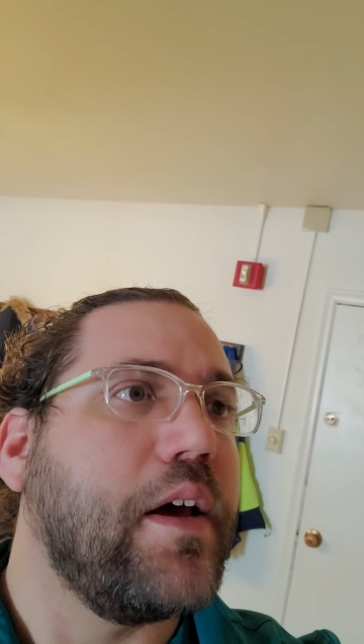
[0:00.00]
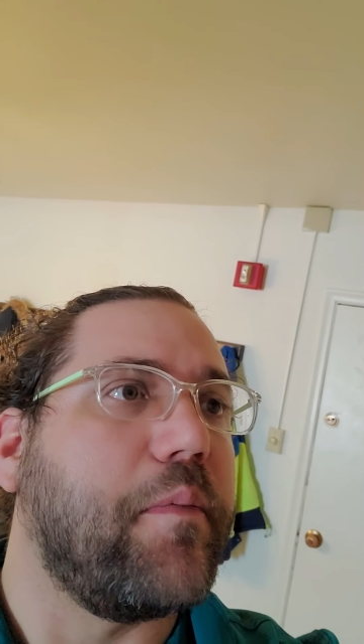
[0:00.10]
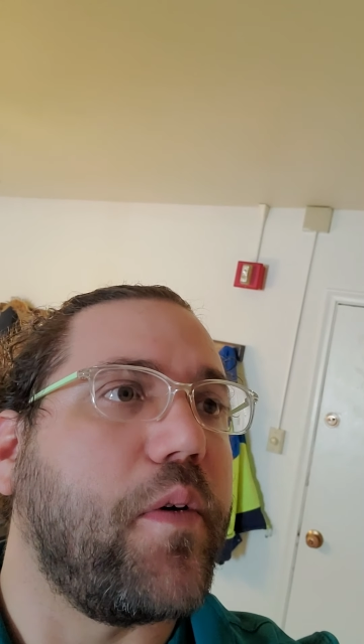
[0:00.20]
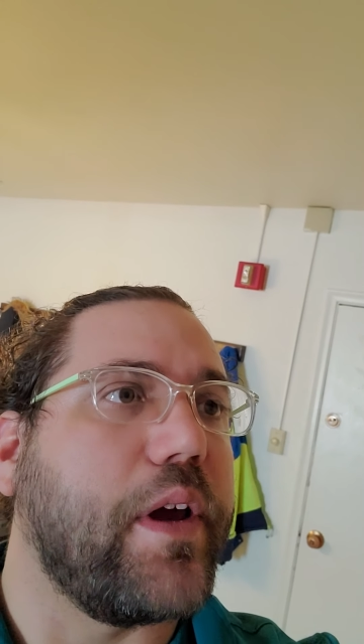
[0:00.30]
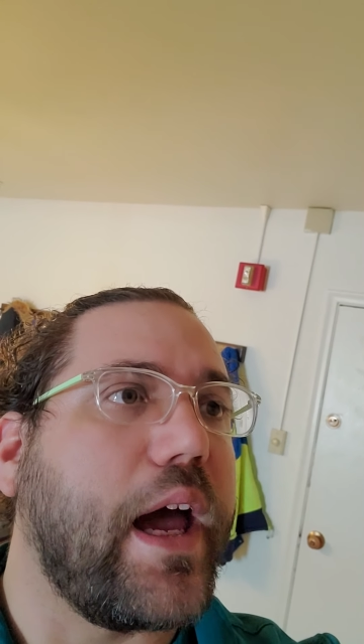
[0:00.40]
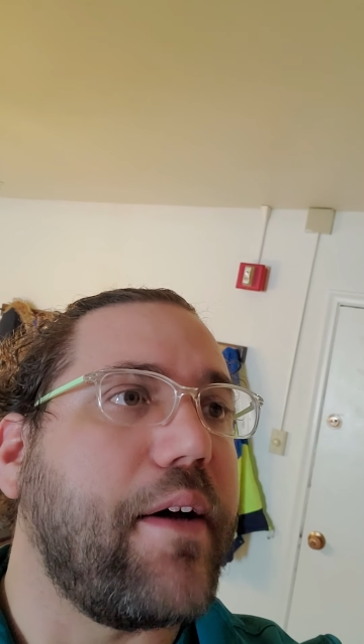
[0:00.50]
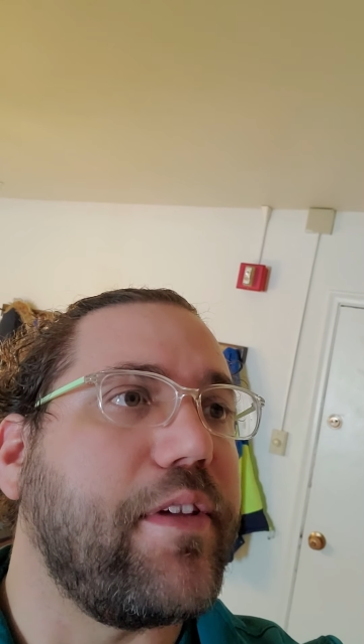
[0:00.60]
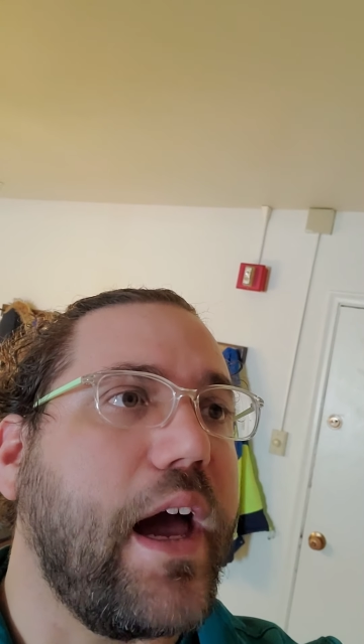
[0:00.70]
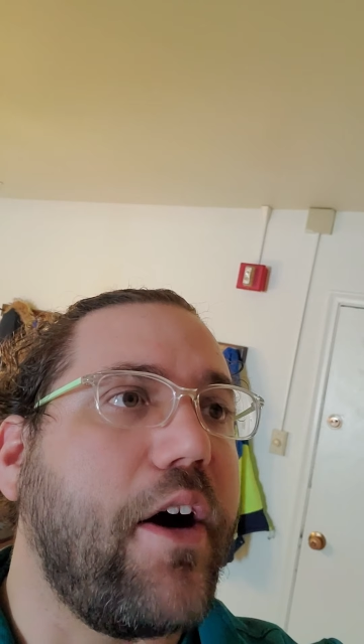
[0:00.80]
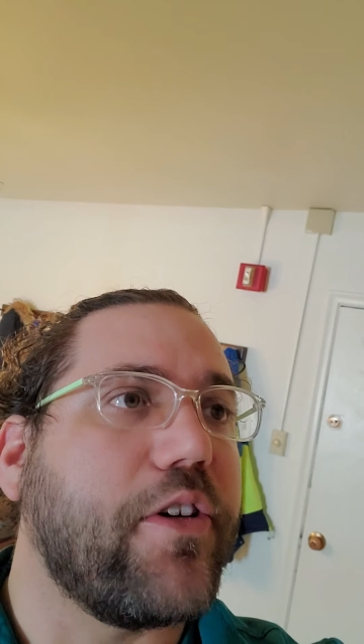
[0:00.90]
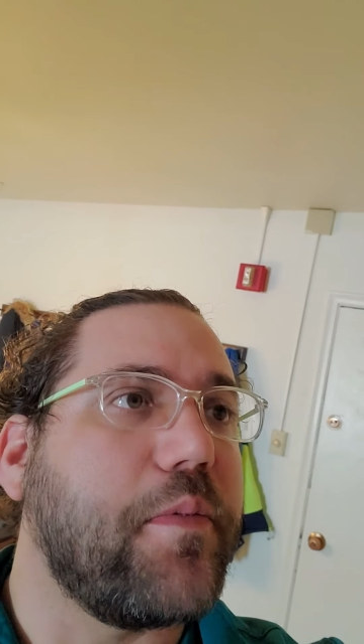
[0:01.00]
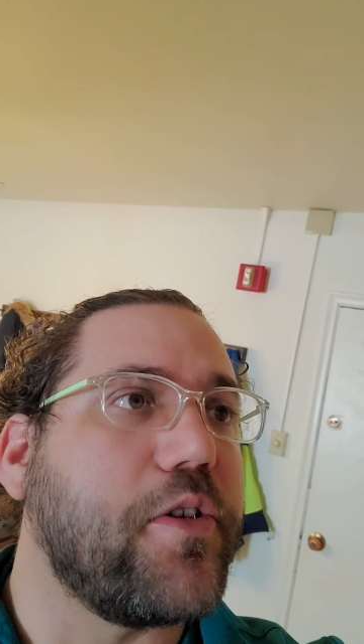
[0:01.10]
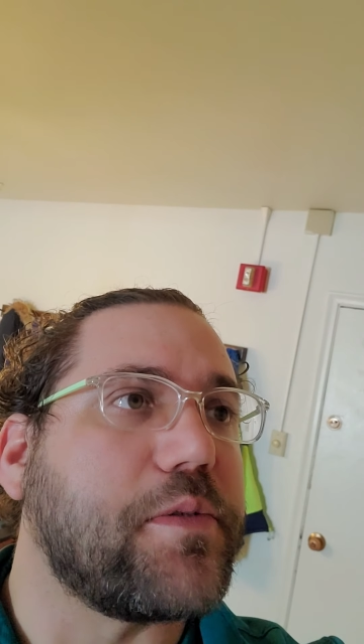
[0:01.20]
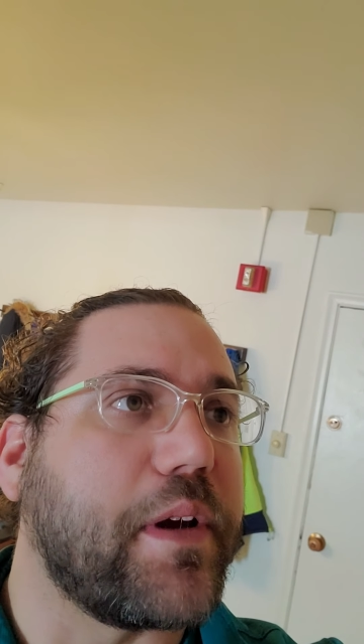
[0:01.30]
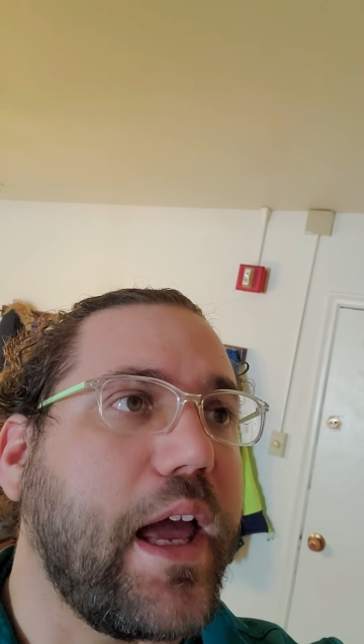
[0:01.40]
but we have the
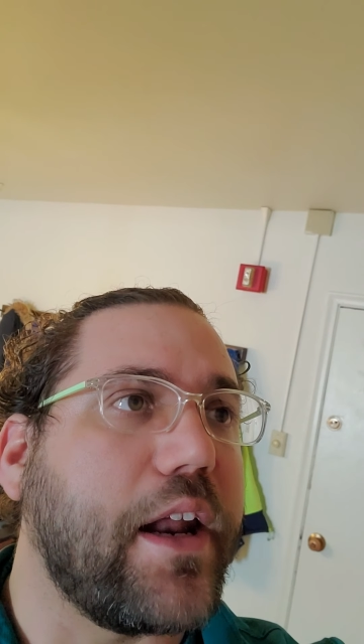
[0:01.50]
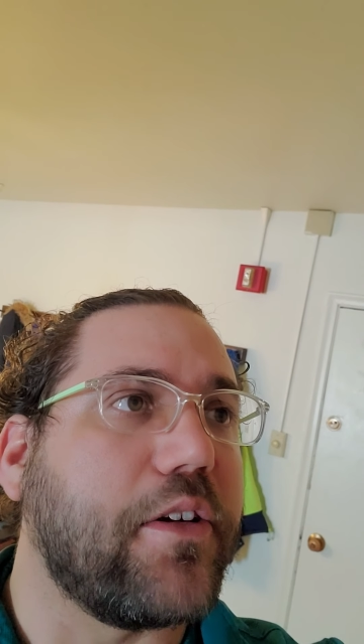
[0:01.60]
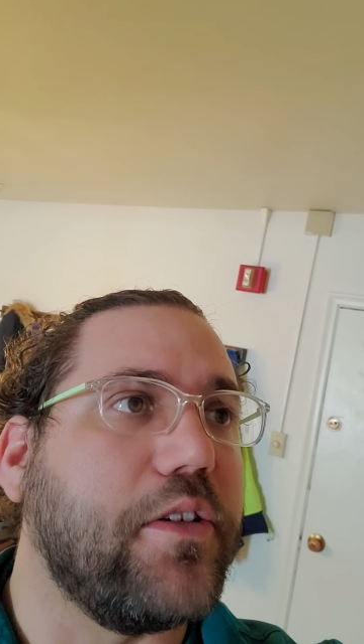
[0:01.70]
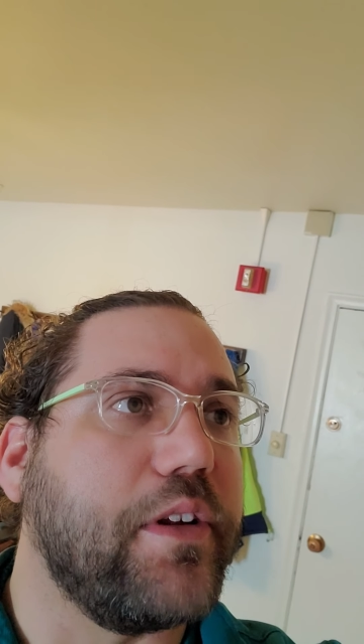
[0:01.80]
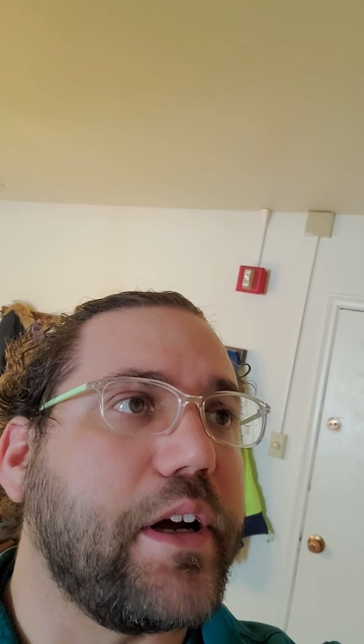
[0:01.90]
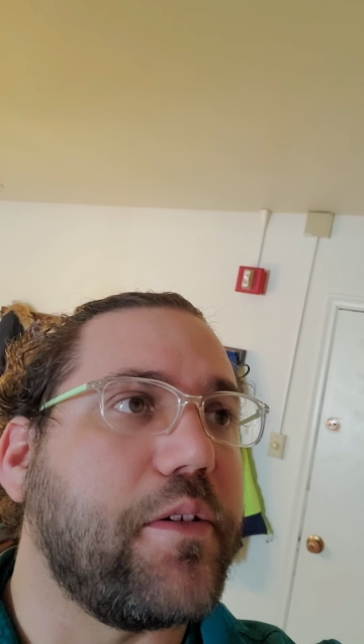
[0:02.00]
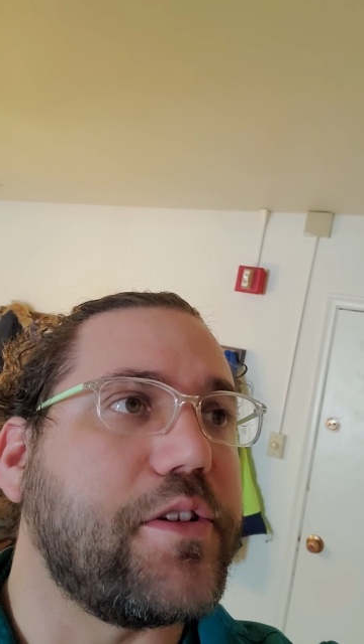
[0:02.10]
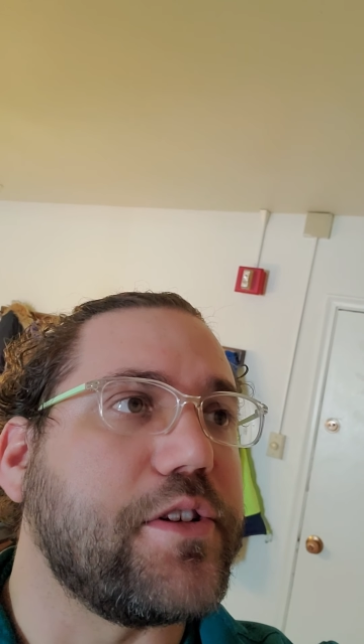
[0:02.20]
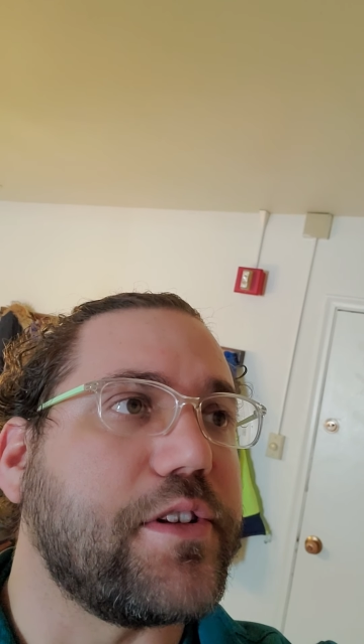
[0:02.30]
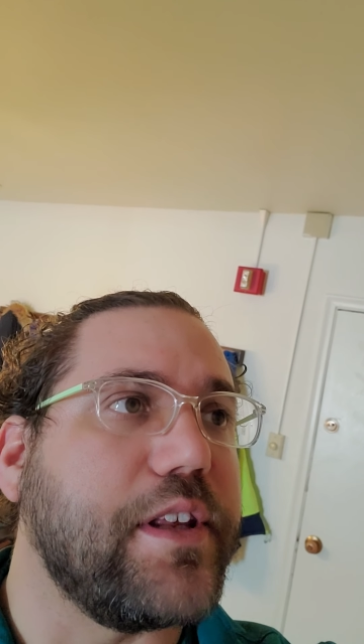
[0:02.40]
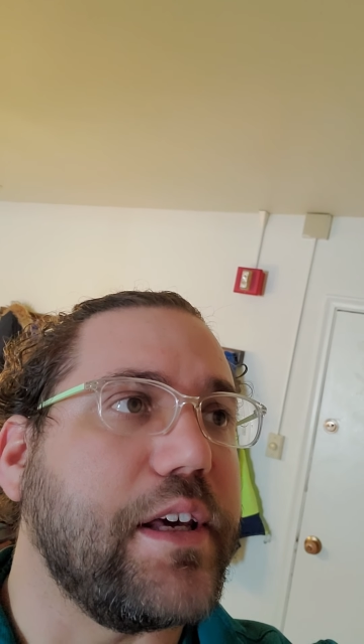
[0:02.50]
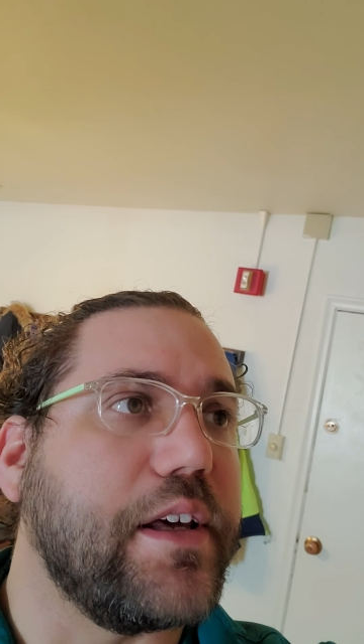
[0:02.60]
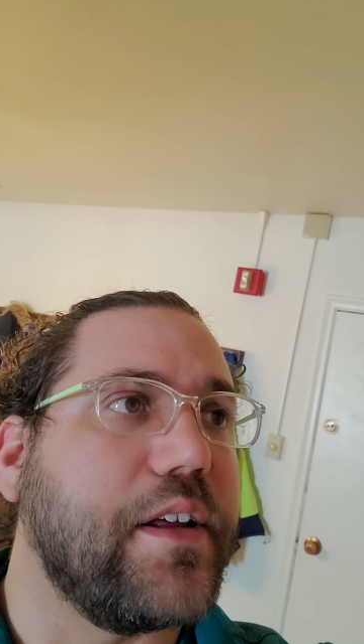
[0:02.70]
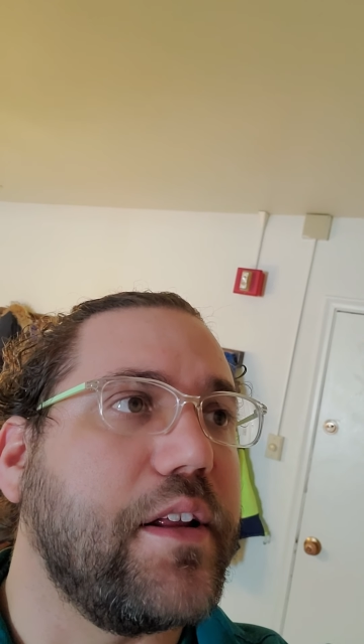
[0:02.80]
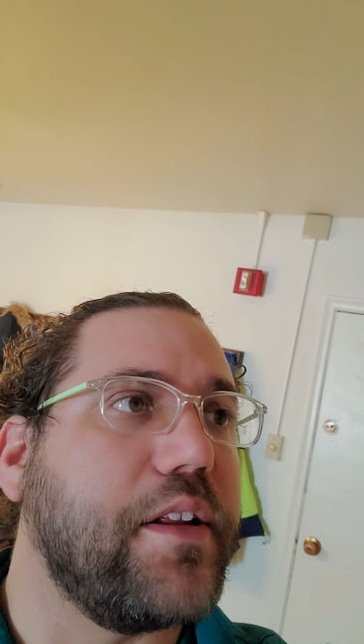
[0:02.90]
outermost mechanical layer, which is the
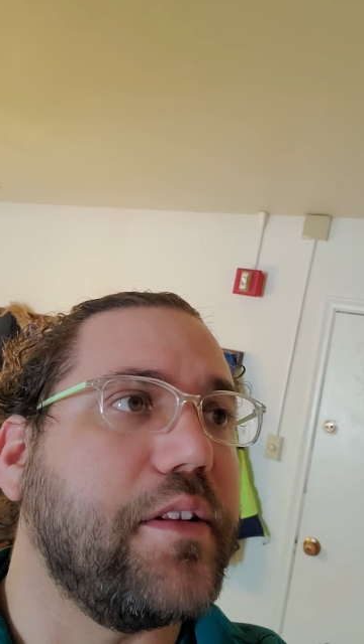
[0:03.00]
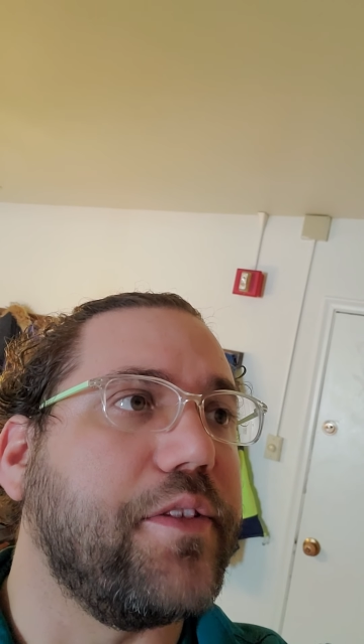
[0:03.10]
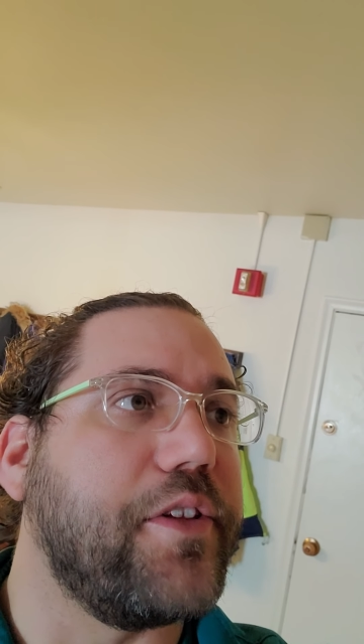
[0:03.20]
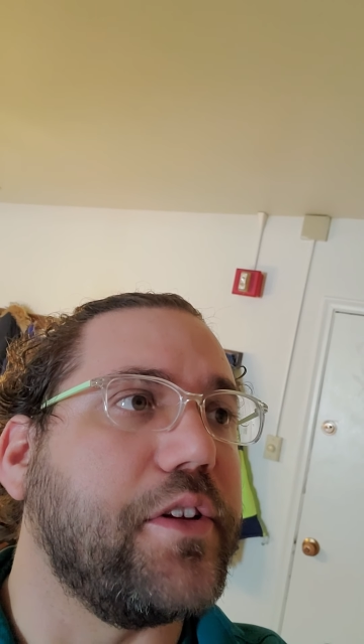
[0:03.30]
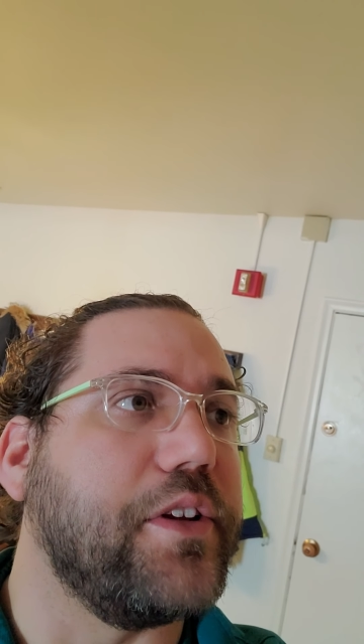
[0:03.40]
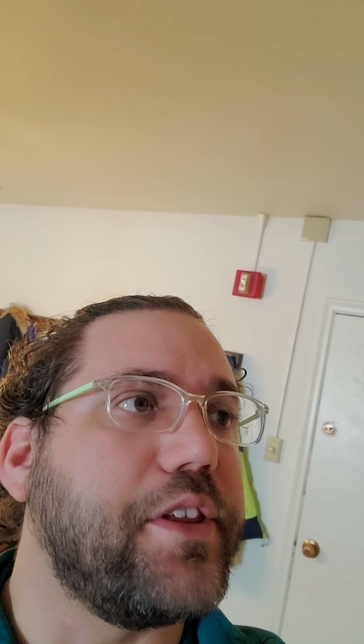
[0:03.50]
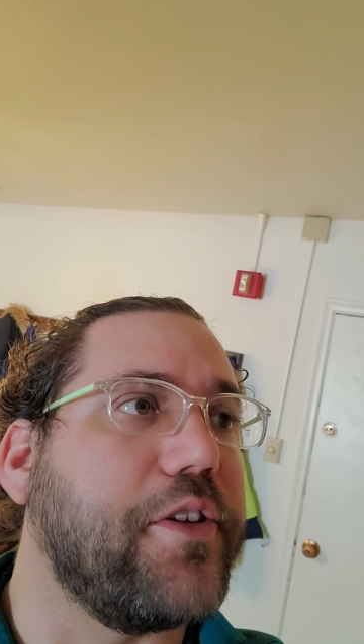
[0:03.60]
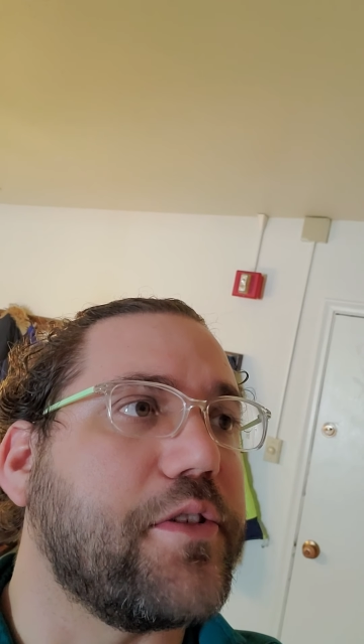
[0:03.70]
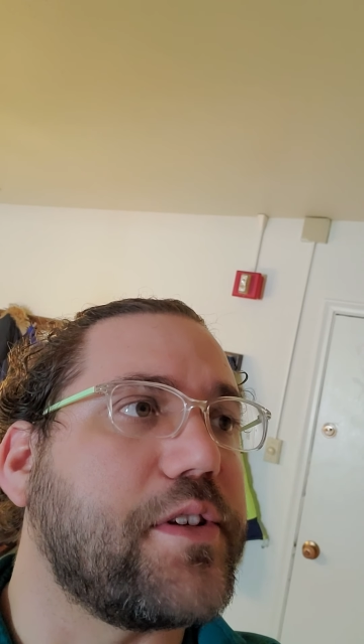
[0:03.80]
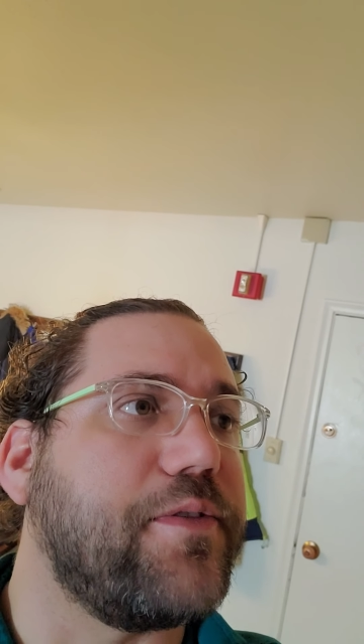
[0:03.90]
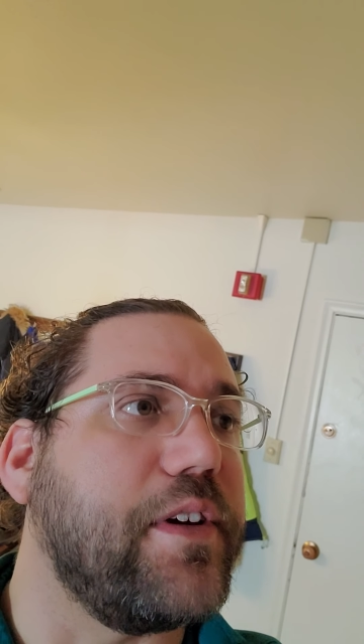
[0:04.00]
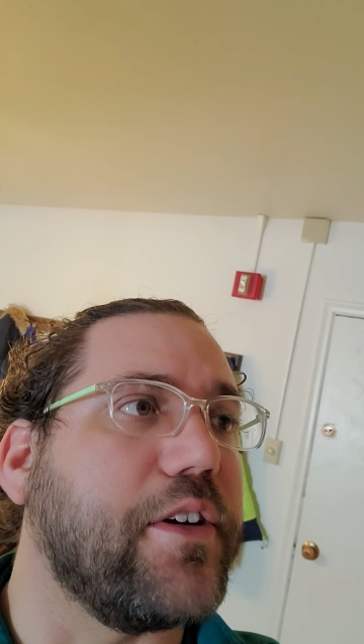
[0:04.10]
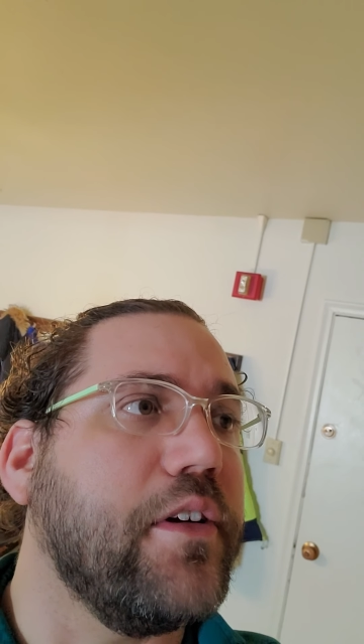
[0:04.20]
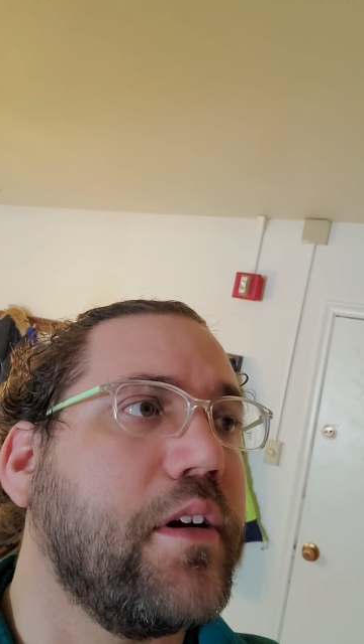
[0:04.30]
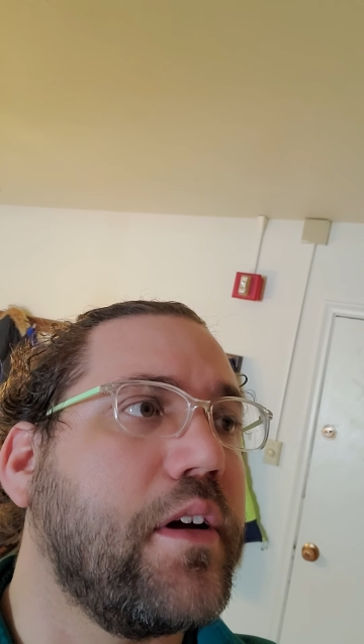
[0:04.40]
lithosphere,